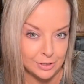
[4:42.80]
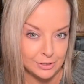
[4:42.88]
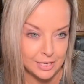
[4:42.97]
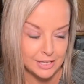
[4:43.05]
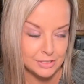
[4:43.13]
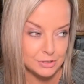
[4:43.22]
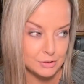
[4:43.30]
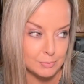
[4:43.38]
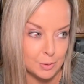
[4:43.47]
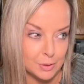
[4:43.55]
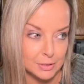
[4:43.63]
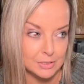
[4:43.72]
I use
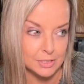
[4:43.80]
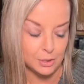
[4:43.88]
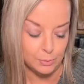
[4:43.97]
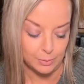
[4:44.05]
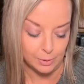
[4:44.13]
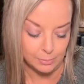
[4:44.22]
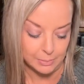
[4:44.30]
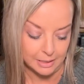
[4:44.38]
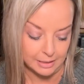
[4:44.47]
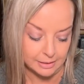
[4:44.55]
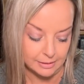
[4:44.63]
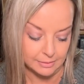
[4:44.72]
bar soap on
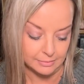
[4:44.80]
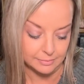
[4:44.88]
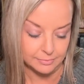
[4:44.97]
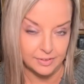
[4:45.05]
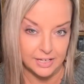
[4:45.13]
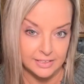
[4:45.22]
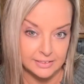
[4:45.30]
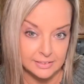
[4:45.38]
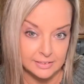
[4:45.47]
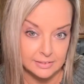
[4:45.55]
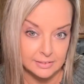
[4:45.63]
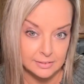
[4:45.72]
my face.